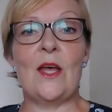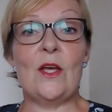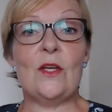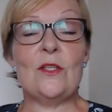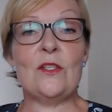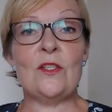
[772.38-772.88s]

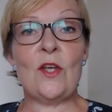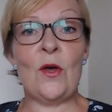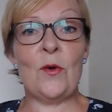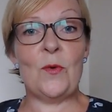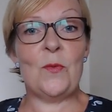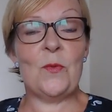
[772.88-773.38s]

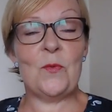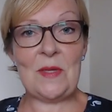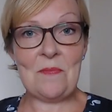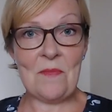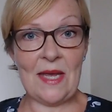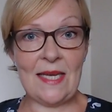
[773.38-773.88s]
So we
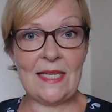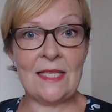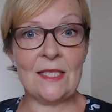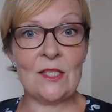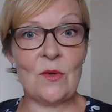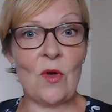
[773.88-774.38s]
made
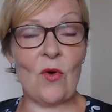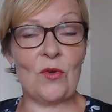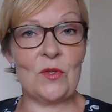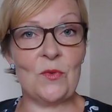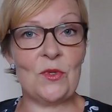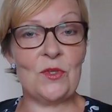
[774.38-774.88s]
it to
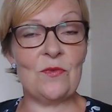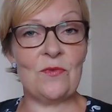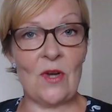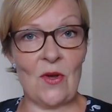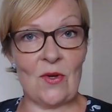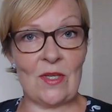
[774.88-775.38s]
Anouk
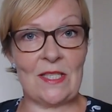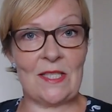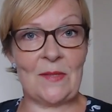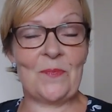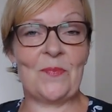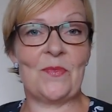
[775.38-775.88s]
Flocks.
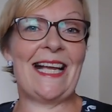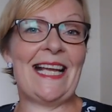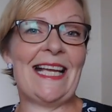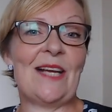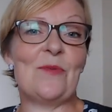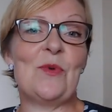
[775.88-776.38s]

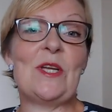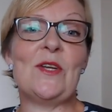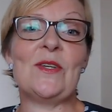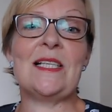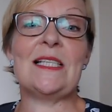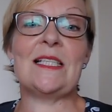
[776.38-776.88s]
We
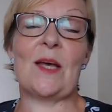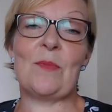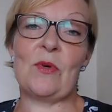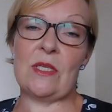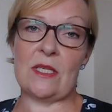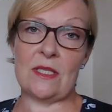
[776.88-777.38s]
looked it up
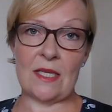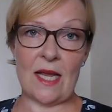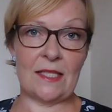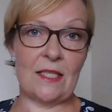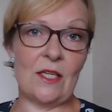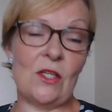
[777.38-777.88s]
on the
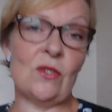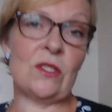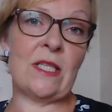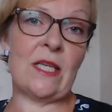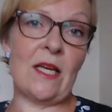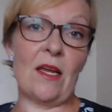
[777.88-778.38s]
internet and it
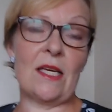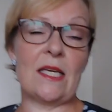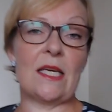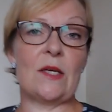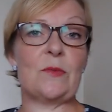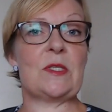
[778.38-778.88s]
looked like
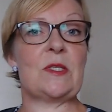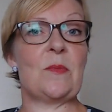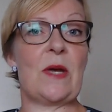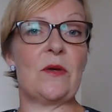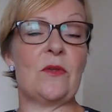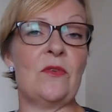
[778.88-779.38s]
it was
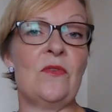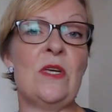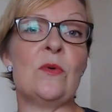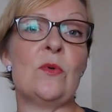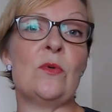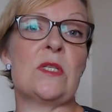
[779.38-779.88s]
about
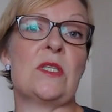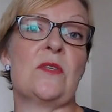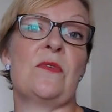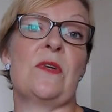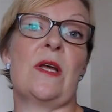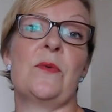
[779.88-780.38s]
3/4 of
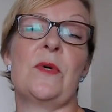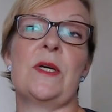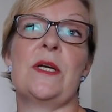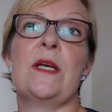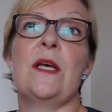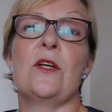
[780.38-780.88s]
an hour
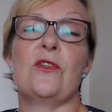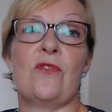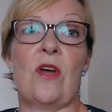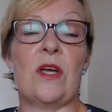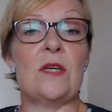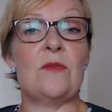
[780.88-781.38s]

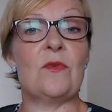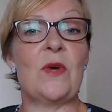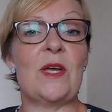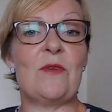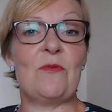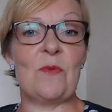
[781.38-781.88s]
drive
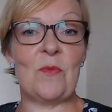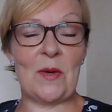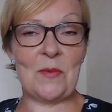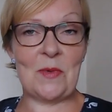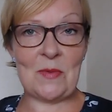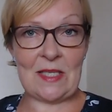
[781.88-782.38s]
away from where
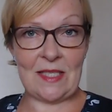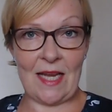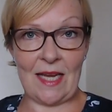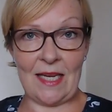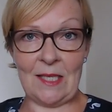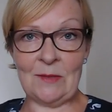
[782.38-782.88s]
we were
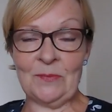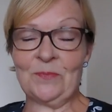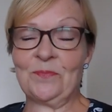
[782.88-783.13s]
staying.